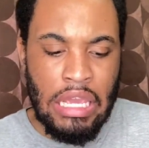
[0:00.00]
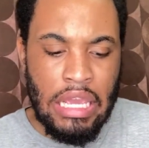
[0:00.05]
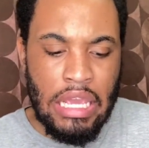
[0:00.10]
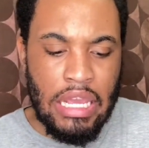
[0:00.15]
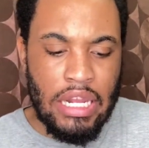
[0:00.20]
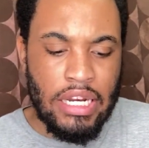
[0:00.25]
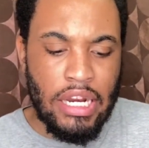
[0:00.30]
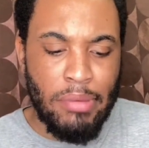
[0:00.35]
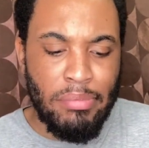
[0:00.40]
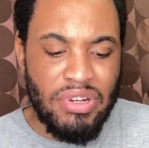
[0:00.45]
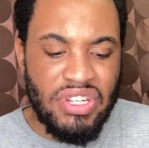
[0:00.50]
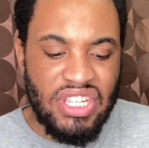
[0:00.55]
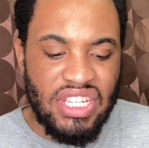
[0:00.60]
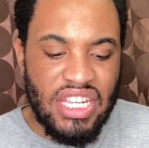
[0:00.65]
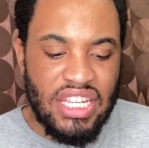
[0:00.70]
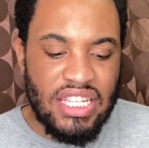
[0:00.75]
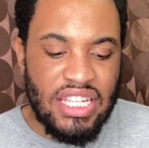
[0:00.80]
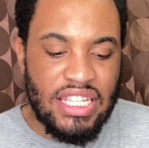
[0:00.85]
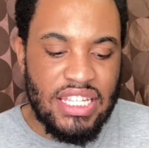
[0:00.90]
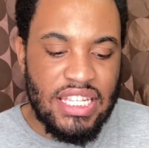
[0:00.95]
Number
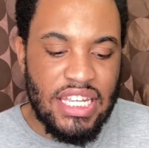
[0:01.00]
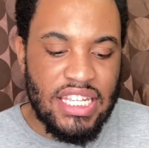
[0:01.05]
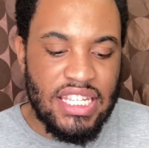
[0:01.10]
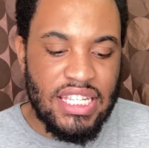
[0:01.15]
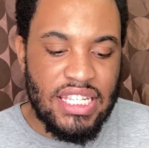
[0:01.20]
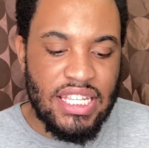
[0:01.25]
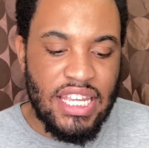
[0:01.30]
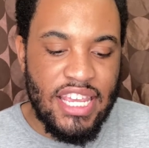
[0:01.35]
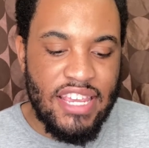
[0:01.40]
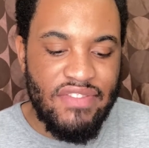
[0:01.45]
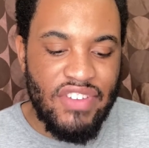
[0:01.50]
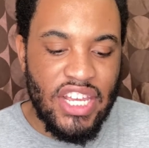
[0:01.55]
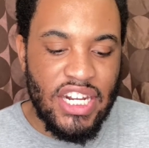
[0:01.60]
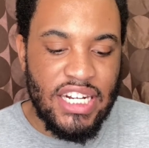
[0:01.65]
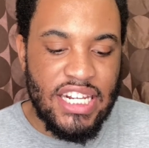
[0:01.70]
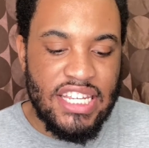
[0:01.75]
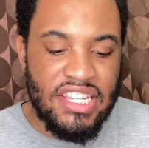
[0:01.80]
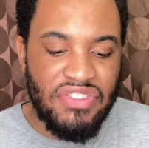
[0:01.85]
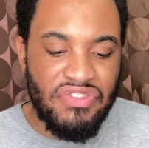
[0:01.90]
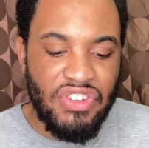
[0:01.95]
6, it says save at
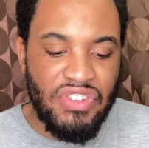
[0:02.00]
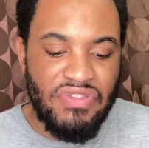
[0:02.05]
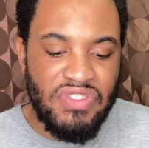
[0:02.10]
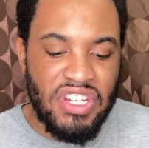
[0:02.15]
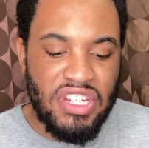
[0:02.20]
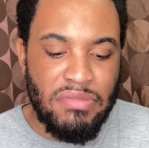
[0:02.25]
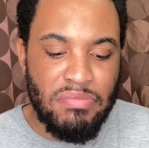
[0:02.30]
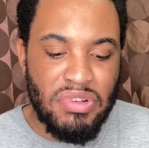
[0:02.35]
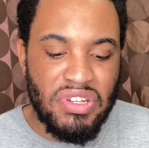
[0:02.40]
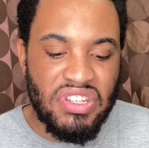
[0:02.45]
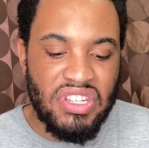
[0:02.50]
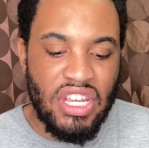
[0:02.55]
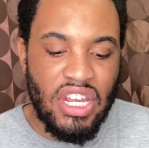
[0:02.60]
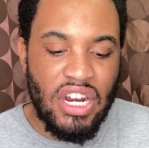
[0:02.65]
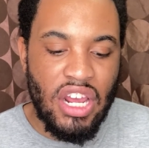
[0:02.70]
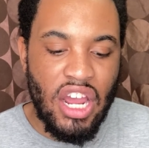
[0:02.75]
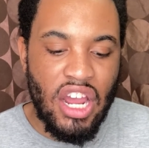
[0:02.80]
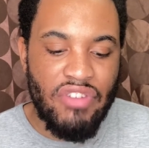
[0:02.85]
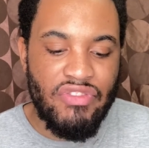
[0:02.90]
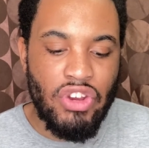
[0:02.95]
least
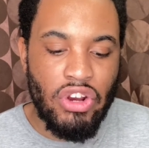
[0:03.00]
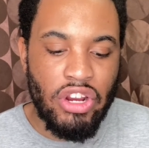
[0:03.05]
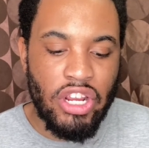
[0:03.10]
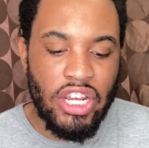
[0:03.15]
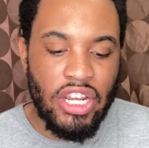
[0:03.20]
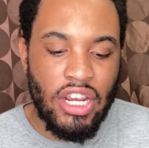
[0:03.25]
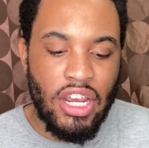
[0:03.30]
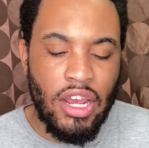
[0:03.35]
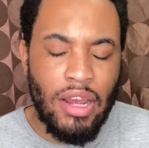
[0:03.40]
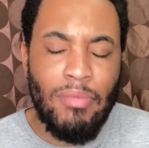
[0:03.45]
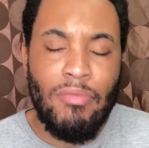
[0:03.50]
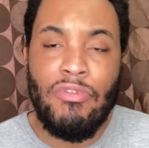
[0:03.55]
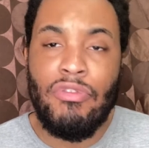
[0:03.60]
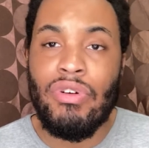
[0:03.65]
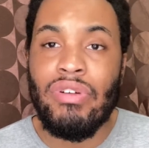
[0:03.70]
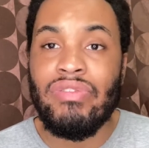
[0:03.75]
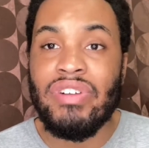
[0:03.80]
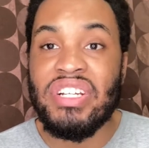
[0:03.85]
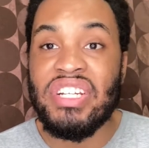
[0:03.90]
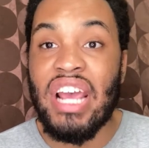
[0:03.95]
15% of your income
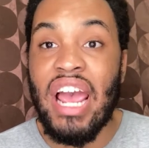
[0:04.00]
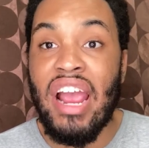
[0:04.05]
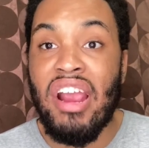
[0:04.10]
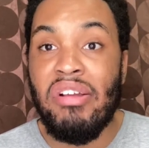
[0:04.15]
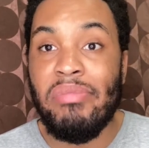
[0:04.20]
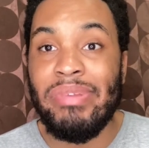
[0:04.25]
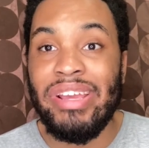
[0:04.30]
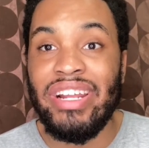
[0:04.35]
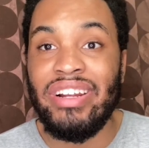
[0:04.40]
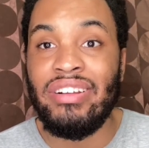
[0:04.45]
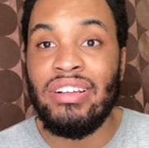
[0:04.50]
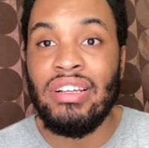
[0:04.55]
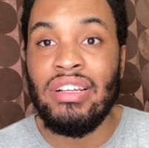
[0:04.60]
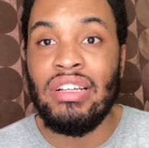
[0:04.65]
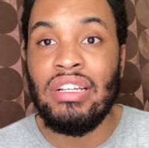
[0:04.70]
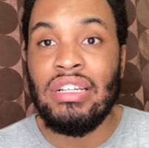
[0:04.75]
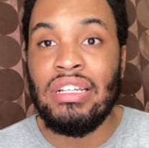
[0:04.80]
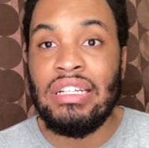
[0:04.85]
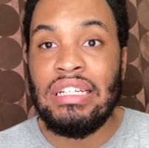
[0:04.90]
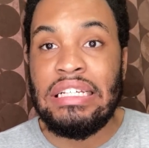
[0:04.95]
for retirement.
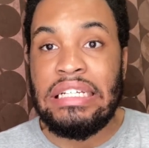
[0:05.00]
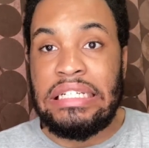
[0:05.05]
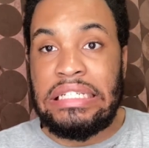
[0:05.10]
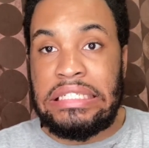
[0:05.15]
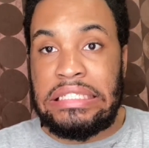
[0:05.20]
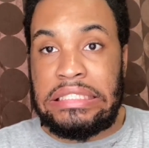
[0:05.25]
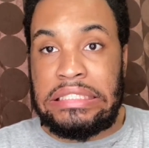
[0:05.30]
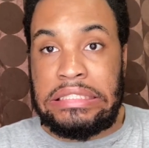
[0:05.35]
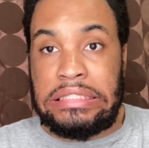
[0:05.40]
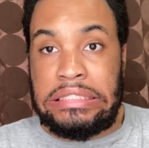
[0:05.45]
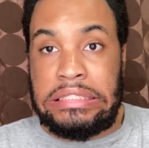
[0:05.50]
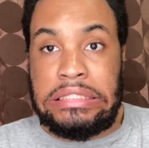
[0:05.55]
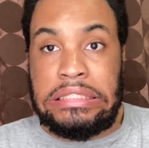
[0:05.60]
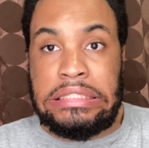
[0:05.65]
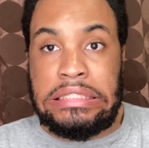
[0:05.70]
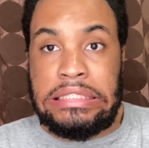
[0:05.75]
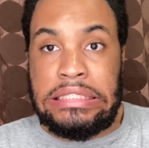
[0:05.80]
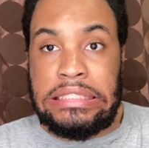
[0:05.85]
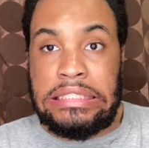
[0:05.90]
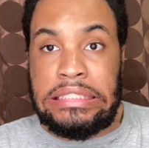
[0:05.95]

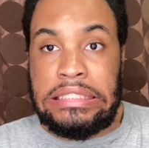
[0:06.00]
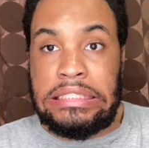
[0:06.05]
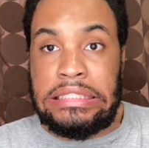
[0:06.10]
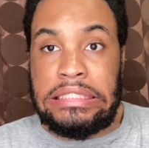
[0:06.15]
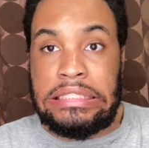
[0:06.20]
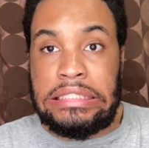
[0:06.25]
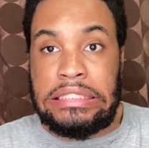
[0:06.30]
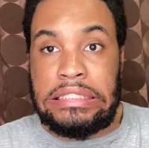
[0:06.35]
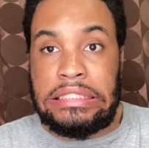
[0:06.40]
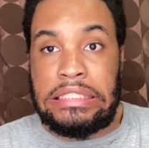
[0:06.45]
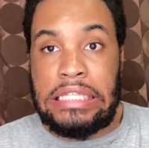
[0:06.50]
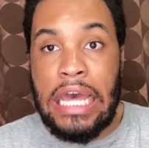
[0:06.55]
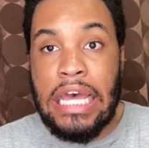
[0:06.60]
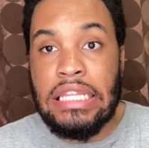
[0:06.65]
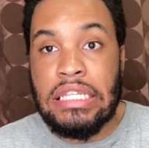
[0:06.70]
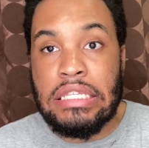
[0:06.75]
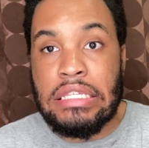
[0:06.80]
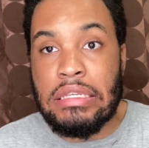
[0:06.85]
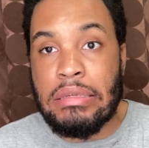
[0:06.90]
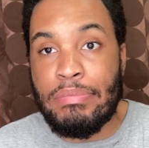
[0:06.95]

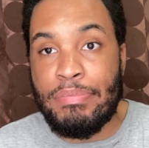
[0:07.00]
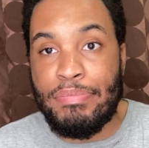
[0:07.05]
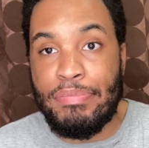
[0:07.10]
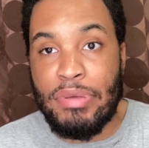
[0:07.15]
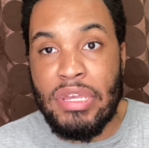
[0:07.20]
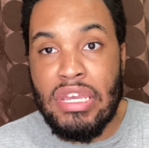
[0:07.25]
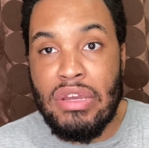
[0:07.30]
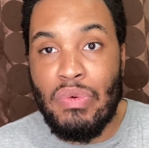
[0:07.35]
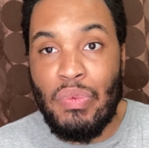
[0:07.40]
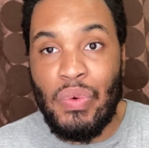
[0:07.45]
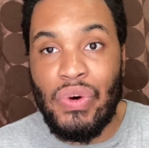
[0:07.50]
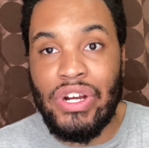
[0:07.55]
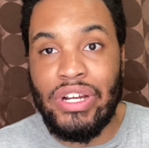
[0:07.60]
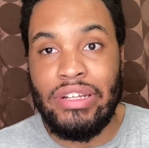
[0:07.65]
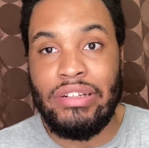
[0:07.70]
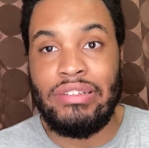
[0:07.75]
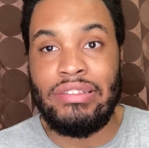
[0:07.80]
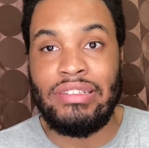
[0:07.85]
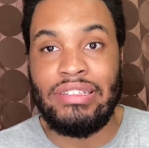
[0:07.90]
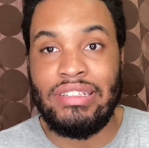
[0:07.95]
That's a big
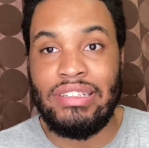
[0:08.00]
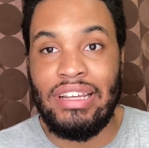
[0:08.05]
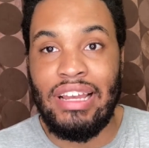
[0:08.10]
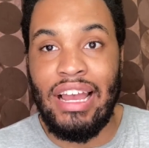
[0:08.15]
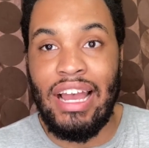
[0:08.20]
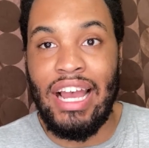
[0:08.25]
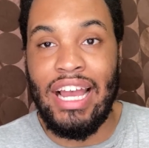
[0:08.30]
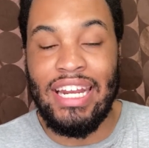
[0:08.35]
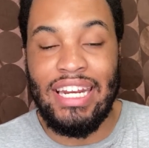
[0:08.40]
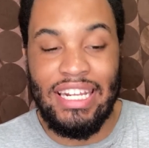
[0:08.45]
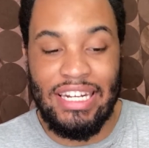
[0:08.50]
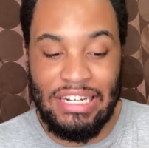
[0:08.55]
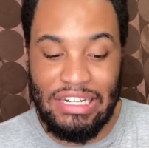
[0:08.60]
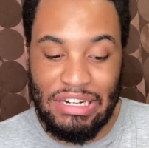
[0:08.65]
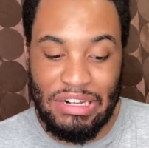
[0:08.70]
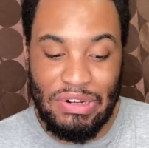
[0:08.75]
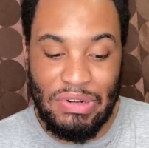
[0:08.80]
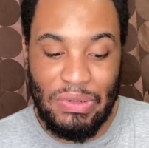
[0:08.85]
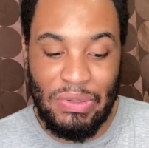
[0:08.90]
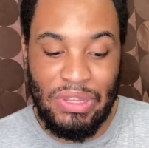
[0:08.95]
one. I didn't
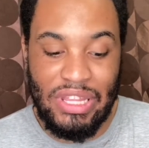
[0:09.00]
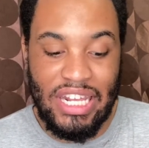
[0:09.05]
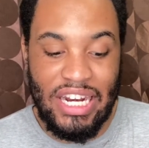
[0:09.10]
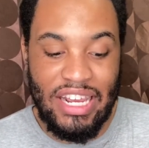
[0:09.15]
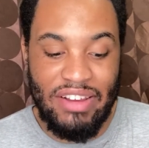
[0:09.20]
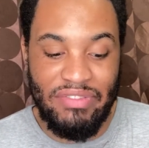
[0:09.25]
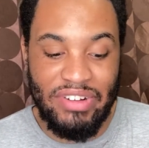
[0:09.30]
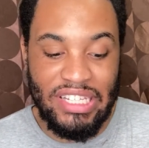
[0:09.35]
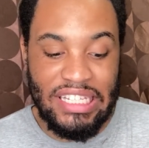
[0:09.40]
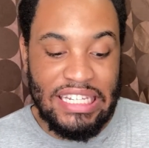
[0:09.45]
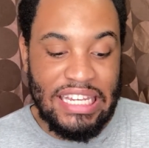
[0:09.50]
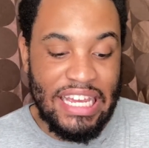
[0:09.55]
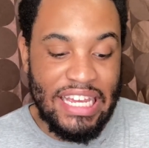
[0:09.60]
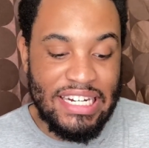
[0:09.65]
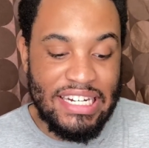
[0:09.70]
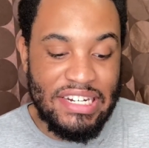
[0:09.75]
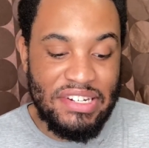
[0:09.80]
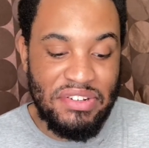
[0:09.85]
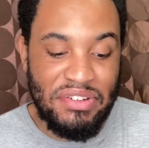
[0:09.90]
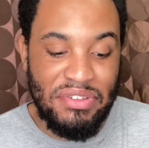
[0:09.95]
know that I really
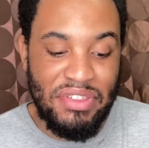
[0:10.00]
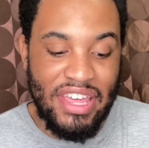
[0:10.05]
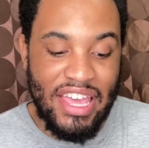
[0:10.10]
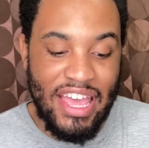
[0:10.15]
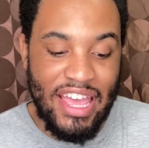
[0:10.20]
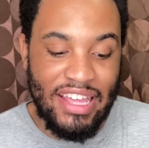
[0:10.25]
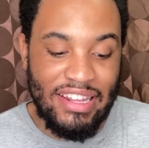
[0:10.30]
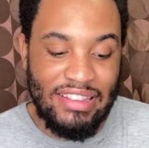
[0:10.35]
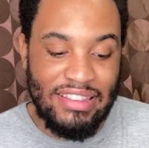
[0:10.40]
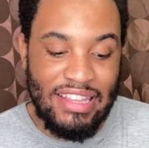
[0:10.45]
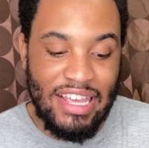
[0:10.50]
had to do that.